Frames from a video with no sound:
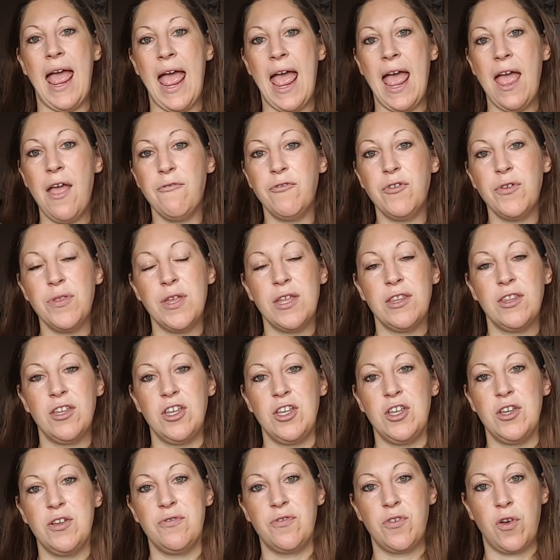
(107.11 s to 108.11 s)
everything that
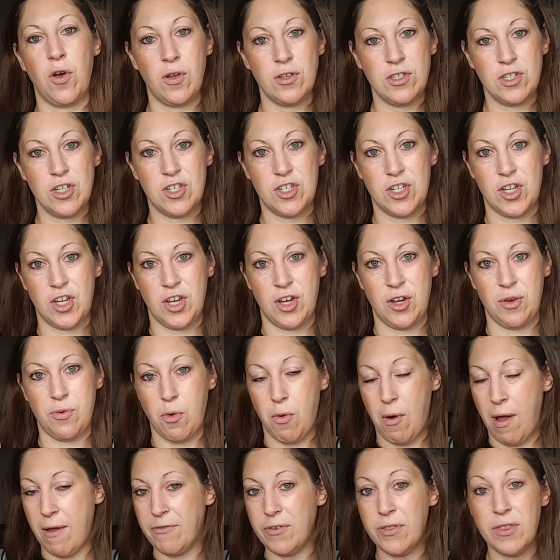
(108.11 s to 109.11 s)
you've got to do,
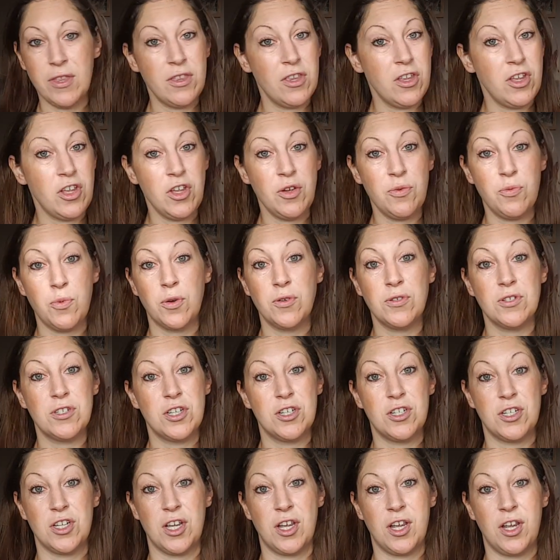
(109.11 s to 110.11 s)
or everything that you want
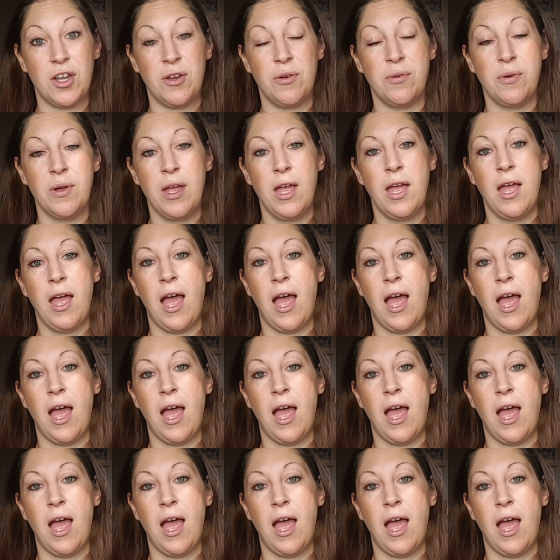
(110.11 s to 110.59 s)
to do,